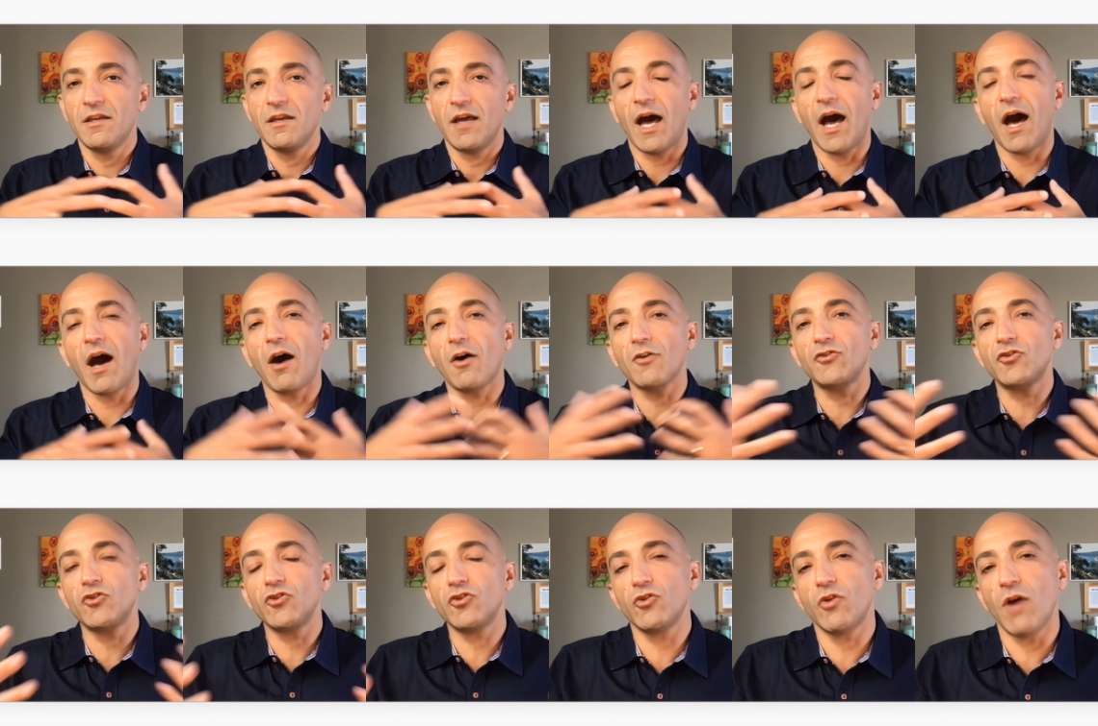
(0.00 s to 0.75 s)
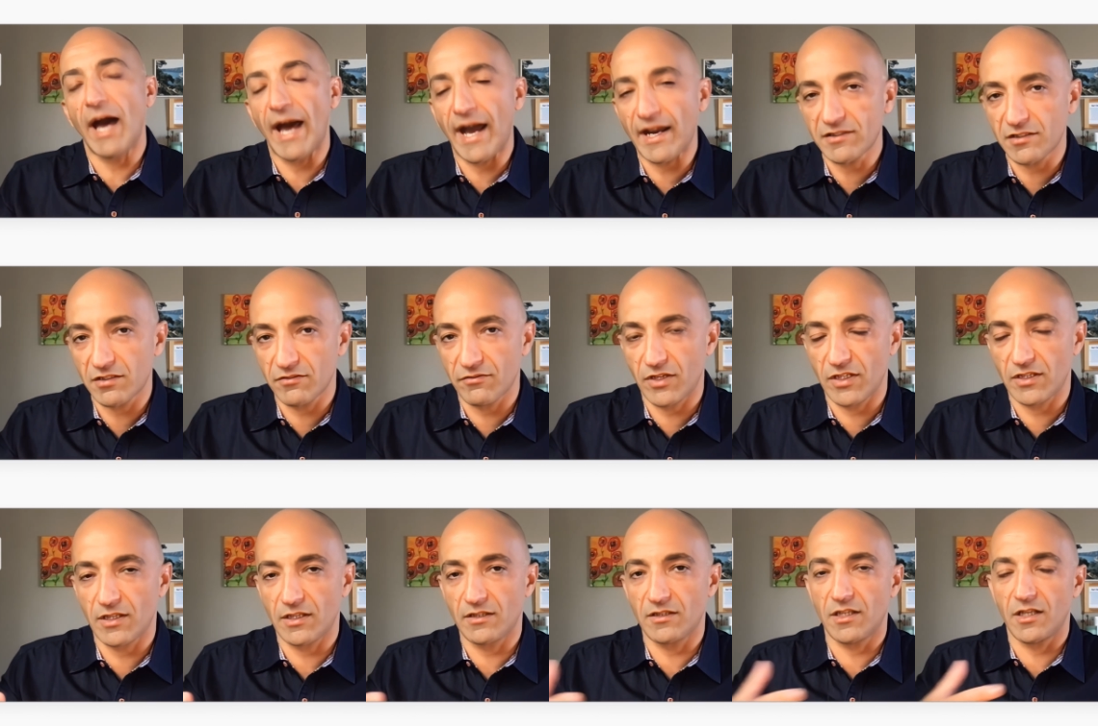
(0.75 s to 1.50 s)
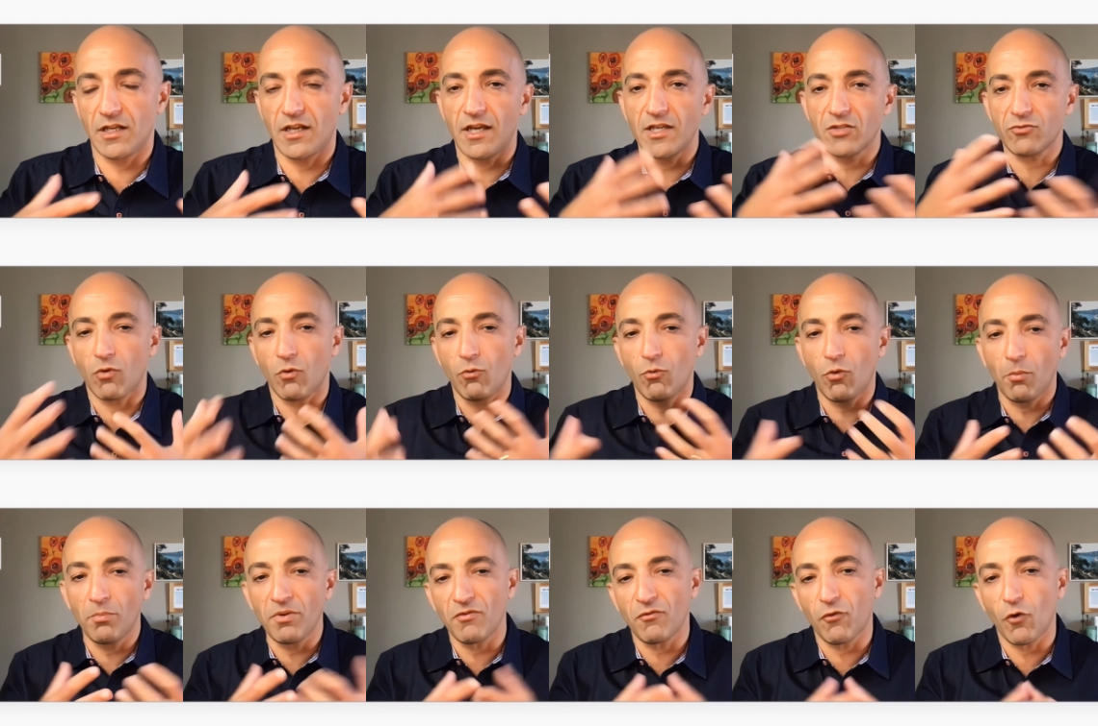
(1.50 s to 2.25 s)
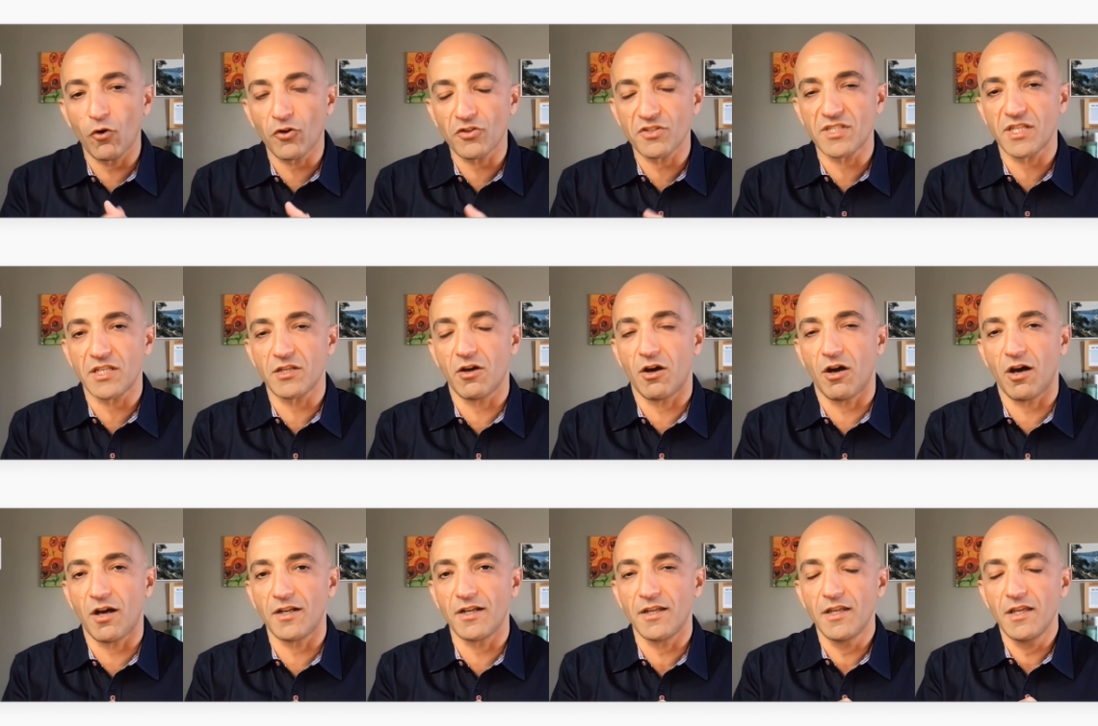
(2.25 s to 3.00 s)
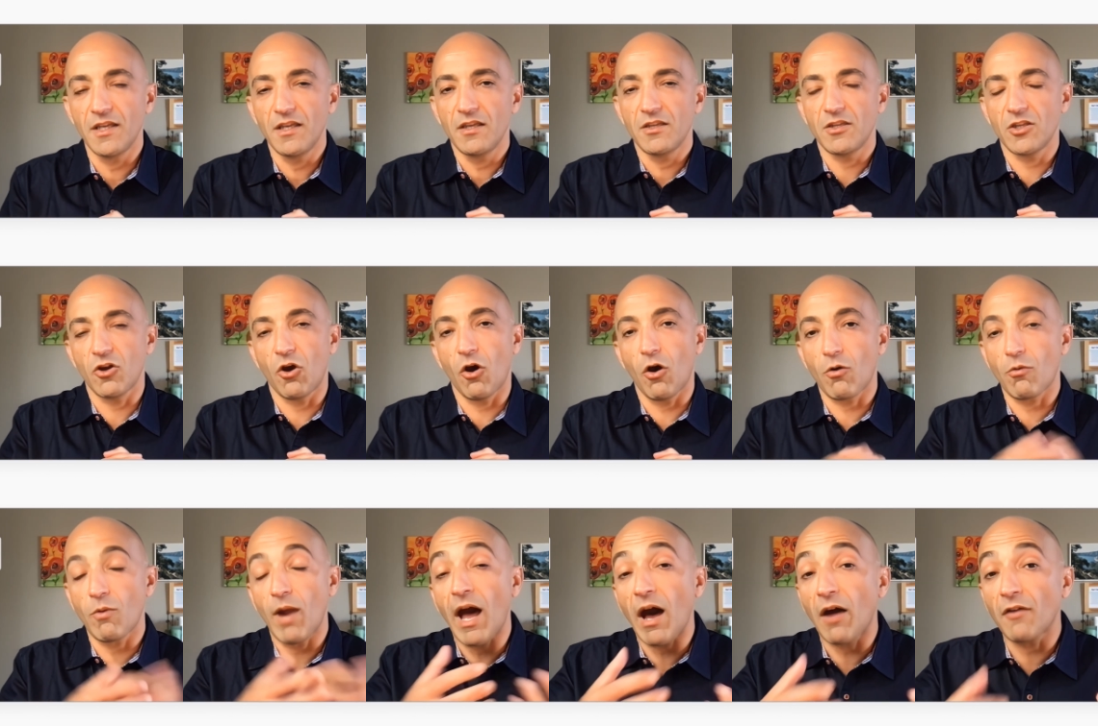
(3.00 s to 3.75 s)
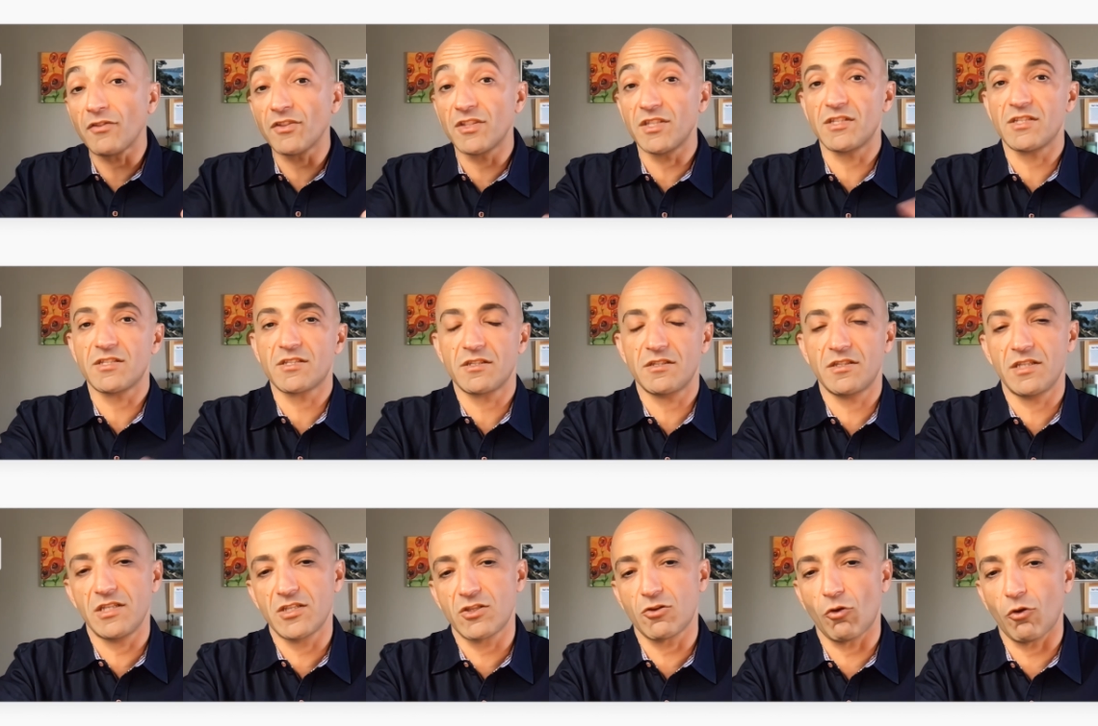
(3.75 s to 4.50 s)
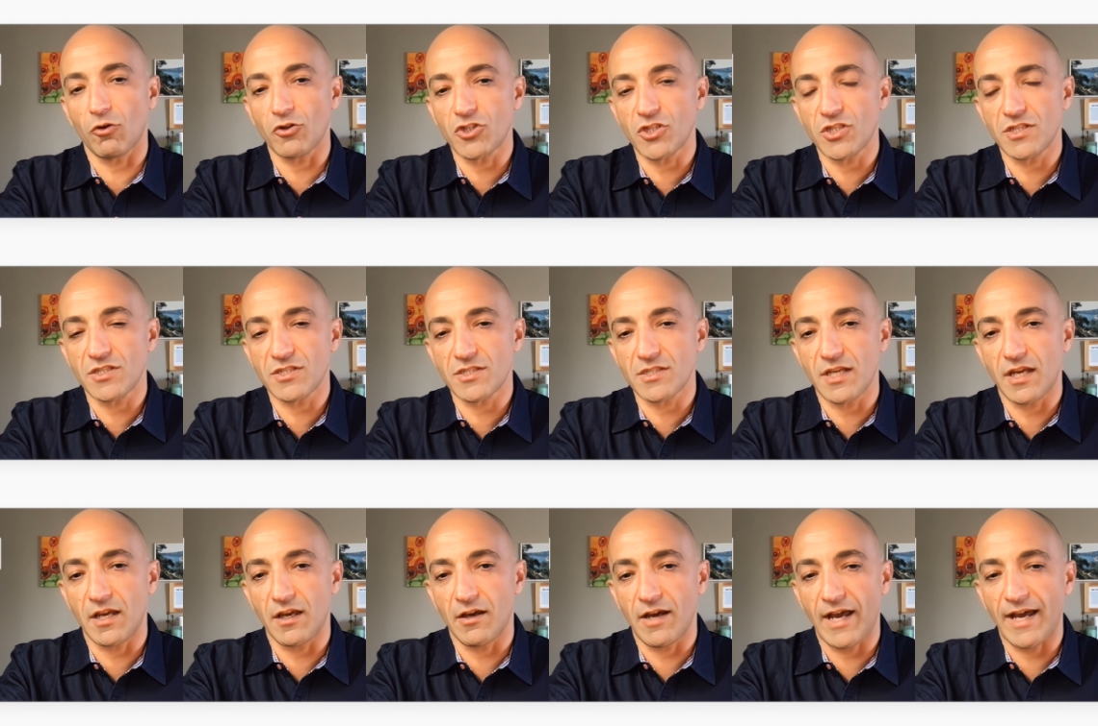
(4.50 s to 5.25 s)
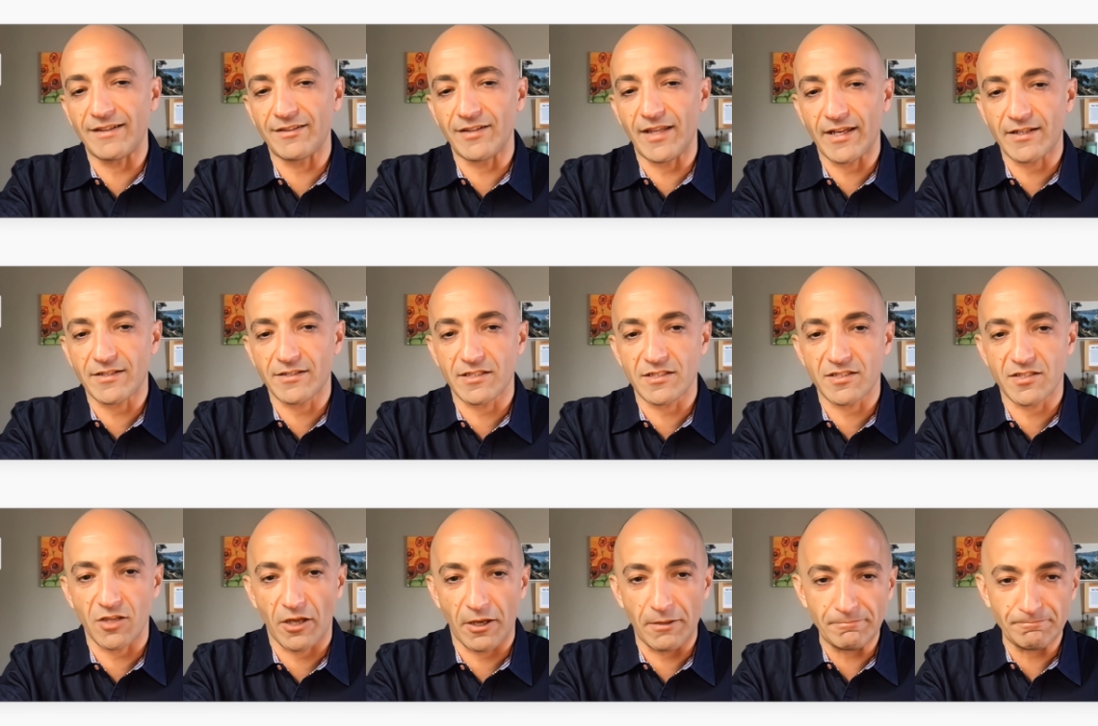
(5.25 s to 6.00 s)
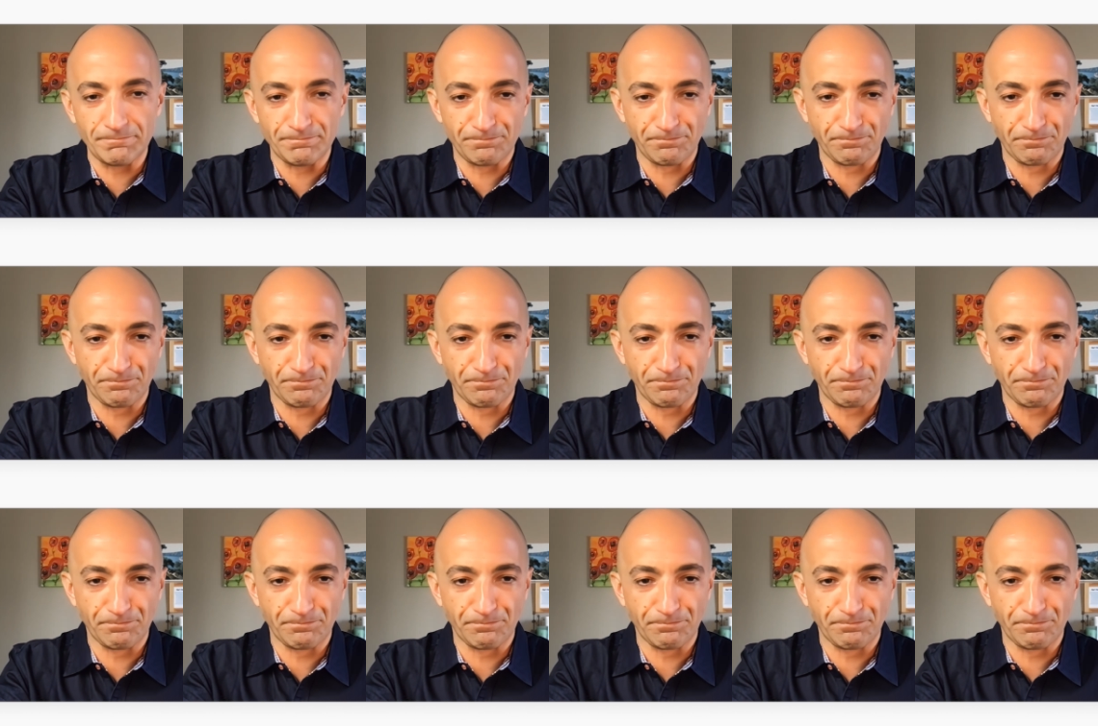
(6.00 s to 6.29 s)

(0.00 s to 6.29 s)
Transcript: How do you activate that data is what we'll be focusing on, you know, around these launches at Next this time.